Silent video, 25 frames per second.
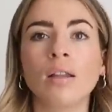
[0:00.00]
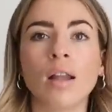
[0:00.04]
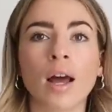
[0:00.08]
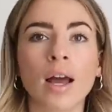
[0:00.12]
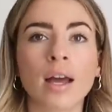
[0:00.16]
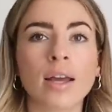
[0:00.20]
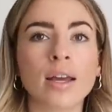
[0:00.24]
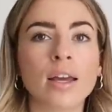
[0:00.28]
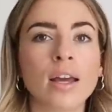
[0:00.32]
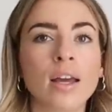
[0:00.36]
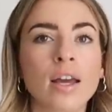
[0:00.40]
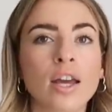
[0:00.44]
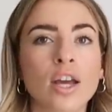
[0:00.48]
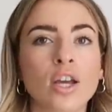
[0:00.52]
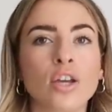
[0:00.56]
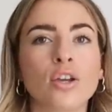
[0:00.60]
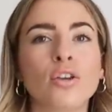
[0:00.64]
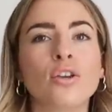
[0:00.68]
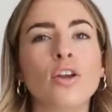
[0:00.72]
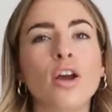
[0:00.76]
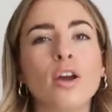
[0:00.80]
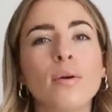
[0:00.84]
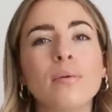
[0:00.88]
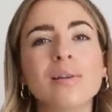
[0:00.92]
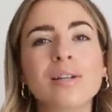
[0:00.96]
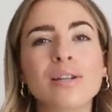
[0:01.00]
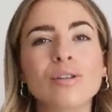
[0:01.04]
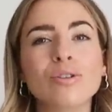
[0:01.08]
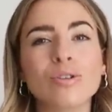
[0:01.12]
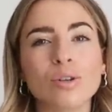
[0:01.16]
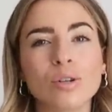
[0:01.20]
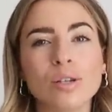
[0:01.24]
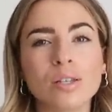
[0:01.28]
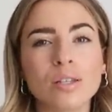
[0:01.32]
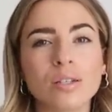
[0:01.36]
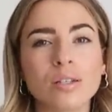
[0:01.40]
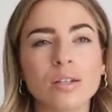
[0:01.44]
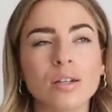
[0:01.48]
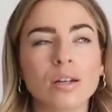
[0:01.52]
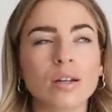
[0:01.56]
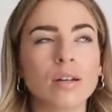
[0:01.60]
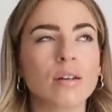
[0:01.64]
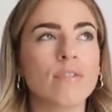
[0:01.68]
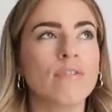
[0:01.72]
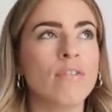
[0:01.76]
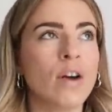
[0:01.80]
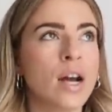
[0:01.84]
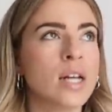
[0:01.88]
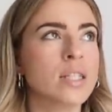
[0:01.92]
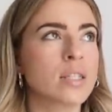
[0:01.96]
Like, you know when you just
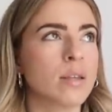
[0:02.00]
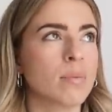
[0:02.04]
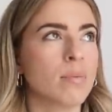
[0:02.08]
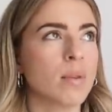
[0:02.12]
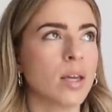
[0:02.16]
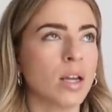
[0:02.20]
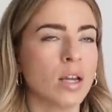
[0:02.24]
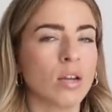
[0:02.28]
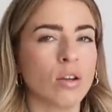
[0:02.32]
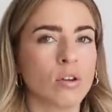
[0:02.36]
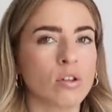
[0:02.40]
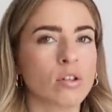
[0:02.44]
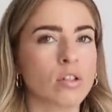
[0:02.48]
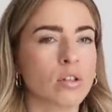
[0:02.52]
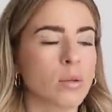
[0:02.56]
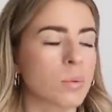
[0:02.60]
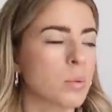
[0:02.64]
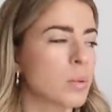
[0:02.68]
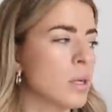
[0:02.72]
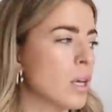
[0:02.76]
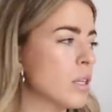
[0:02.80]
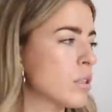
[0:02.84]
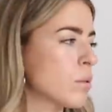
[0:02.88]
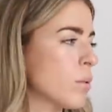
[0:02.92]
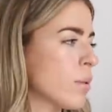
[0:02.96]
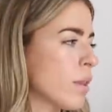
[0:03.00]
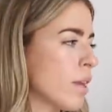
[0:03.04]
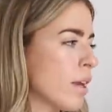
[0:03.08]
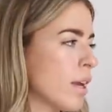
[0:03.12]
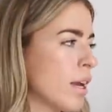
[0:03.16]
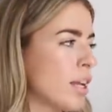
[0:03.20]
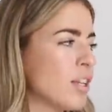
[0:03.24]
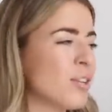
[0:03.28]
find something and you're just obsessed with it?